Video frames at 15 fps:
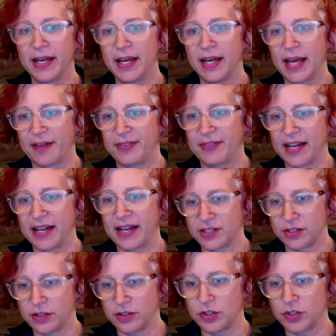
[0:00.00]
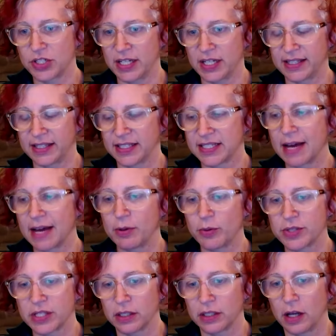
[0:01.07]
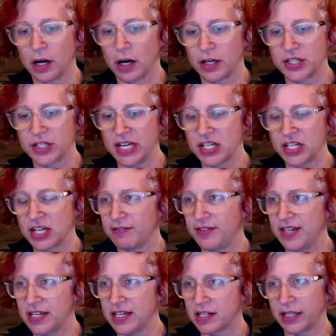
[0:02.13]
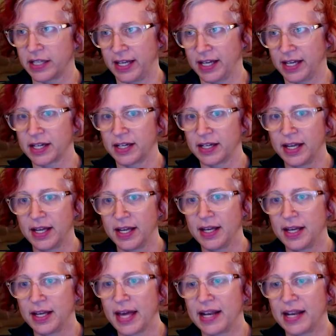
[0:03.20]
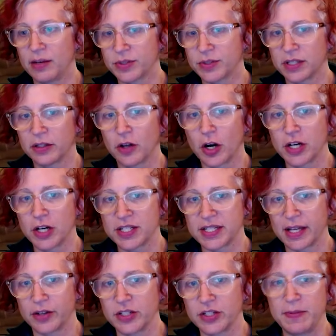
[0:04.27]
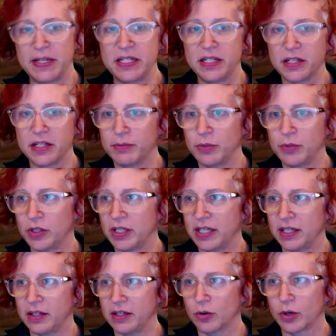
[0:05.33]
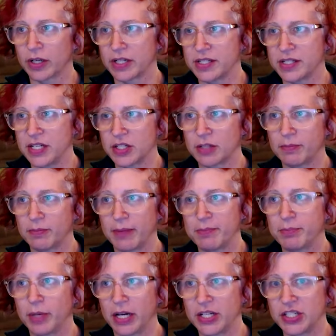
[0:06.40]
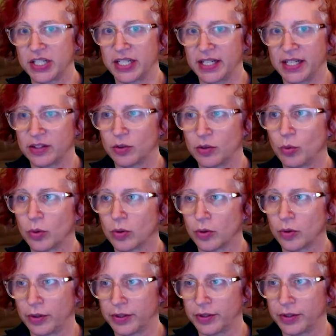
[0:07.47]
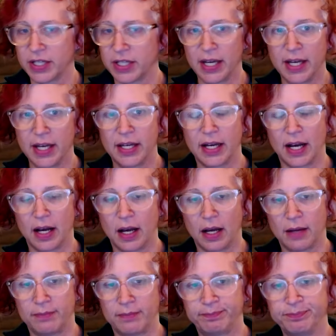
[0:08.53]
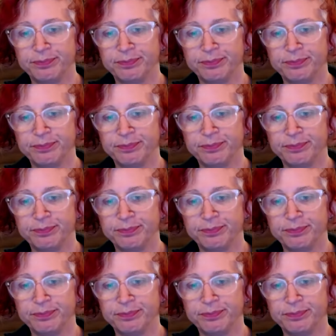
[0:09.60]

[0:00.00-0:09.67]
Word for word: at that institution. At the time, it was a large HIV clinic, and it was the largest LGBT community organization by budget in the world. Um,